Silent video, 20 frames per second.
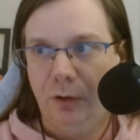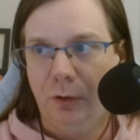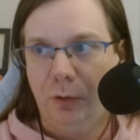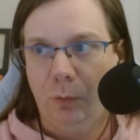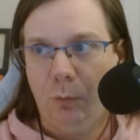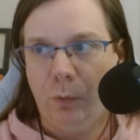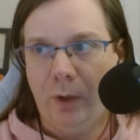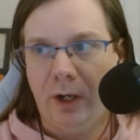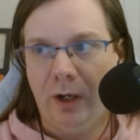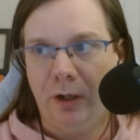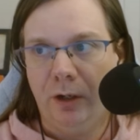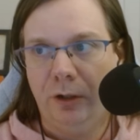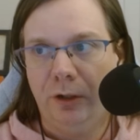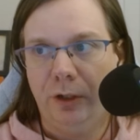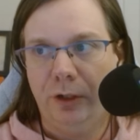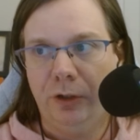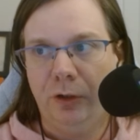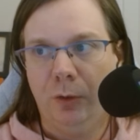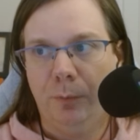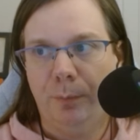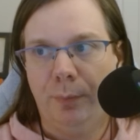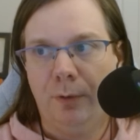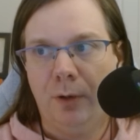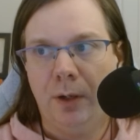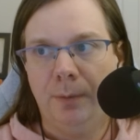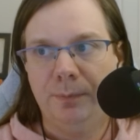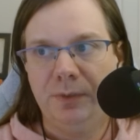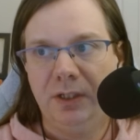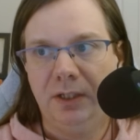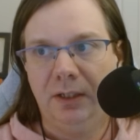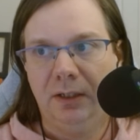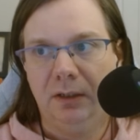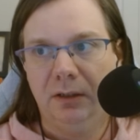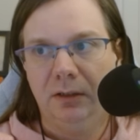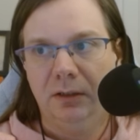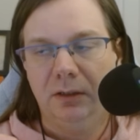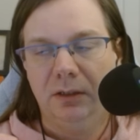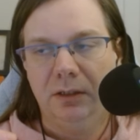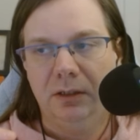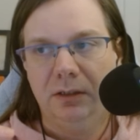where you're prompting
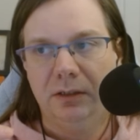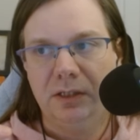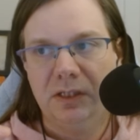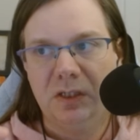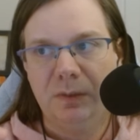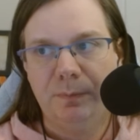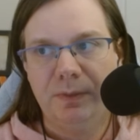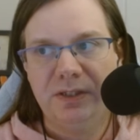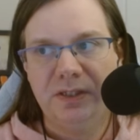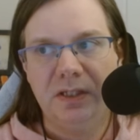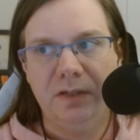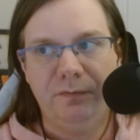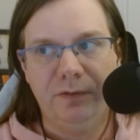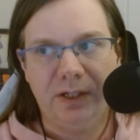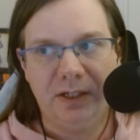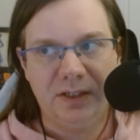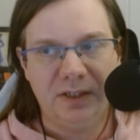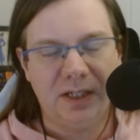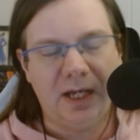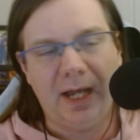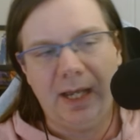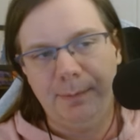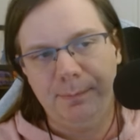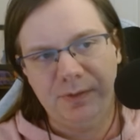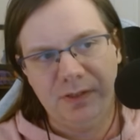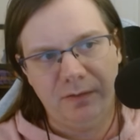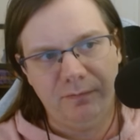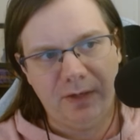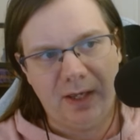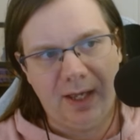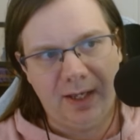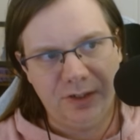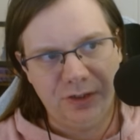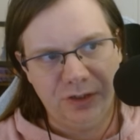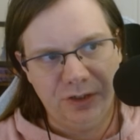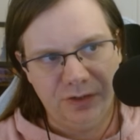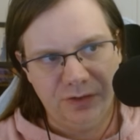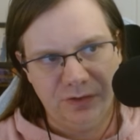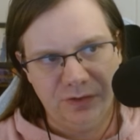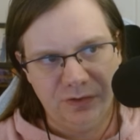specific types of
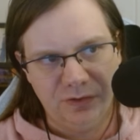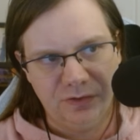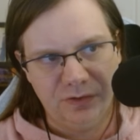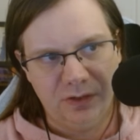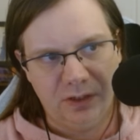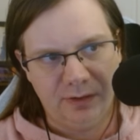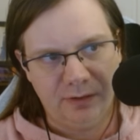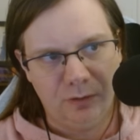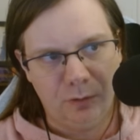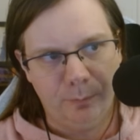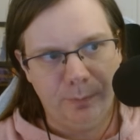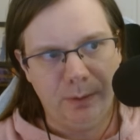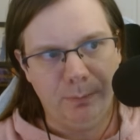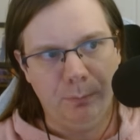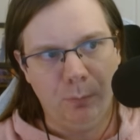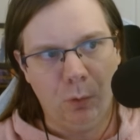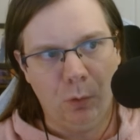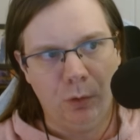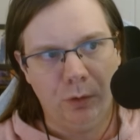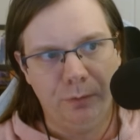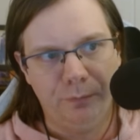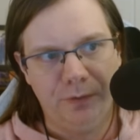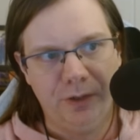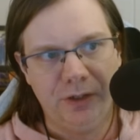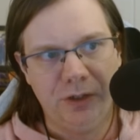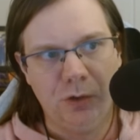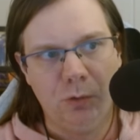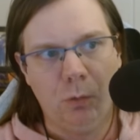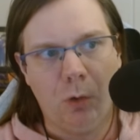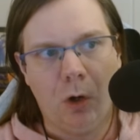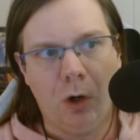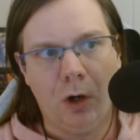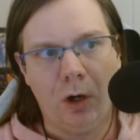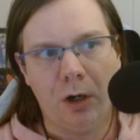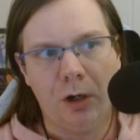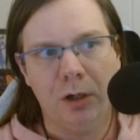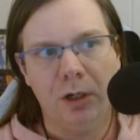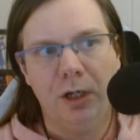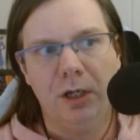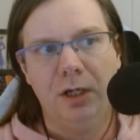actions a little bit more than you
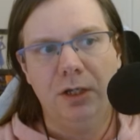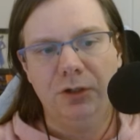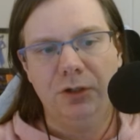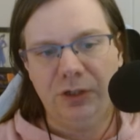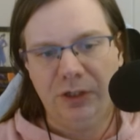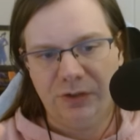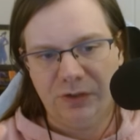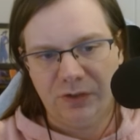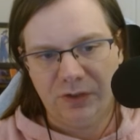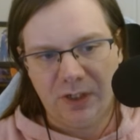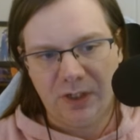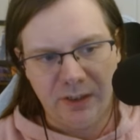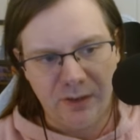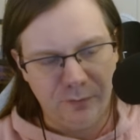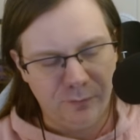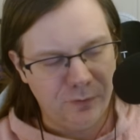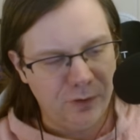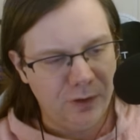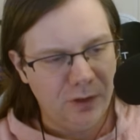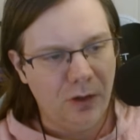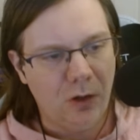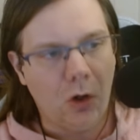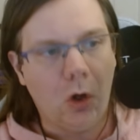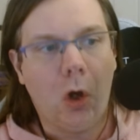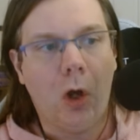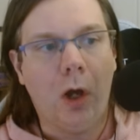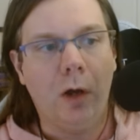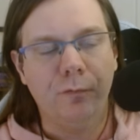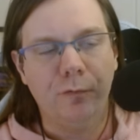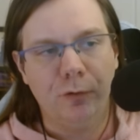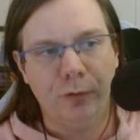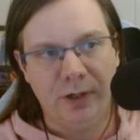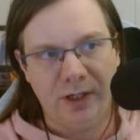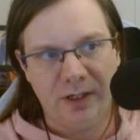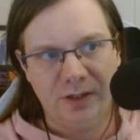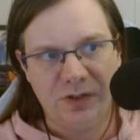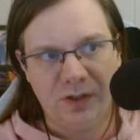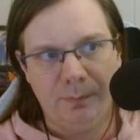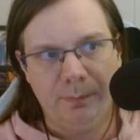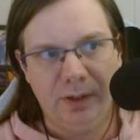are just kind of offering
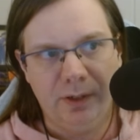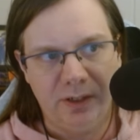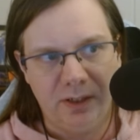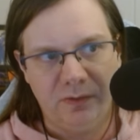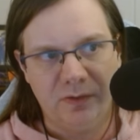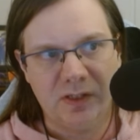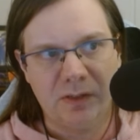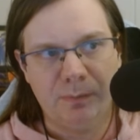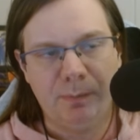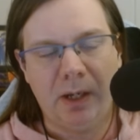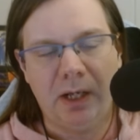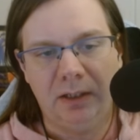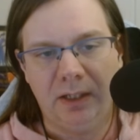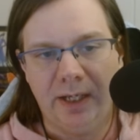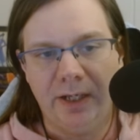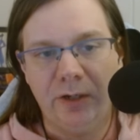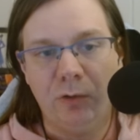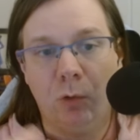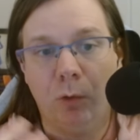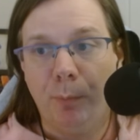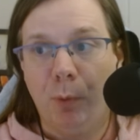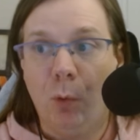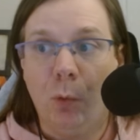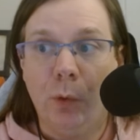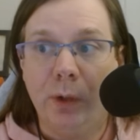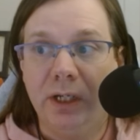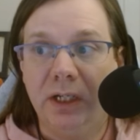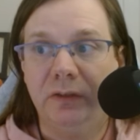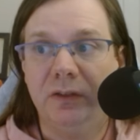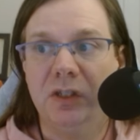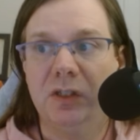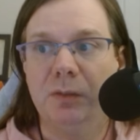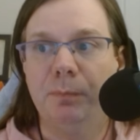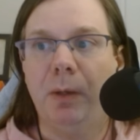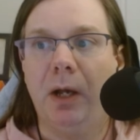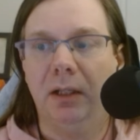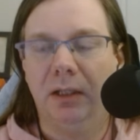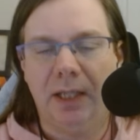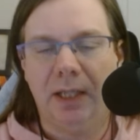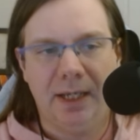somebody the spotlight or pointing the
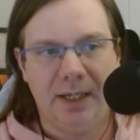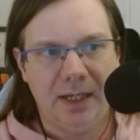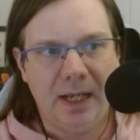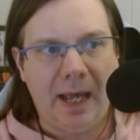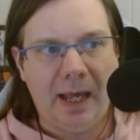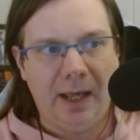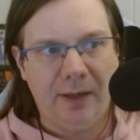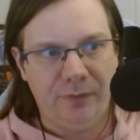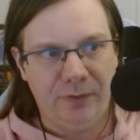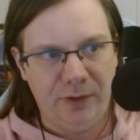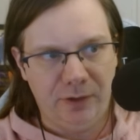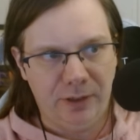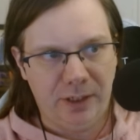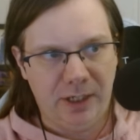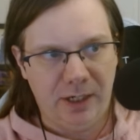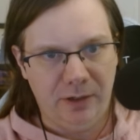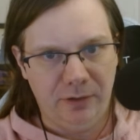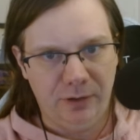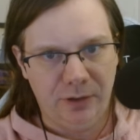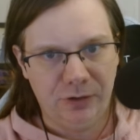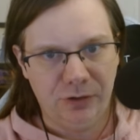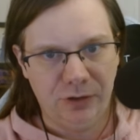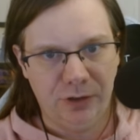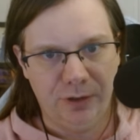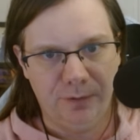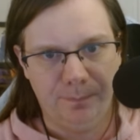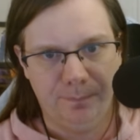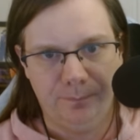spotlight at their character.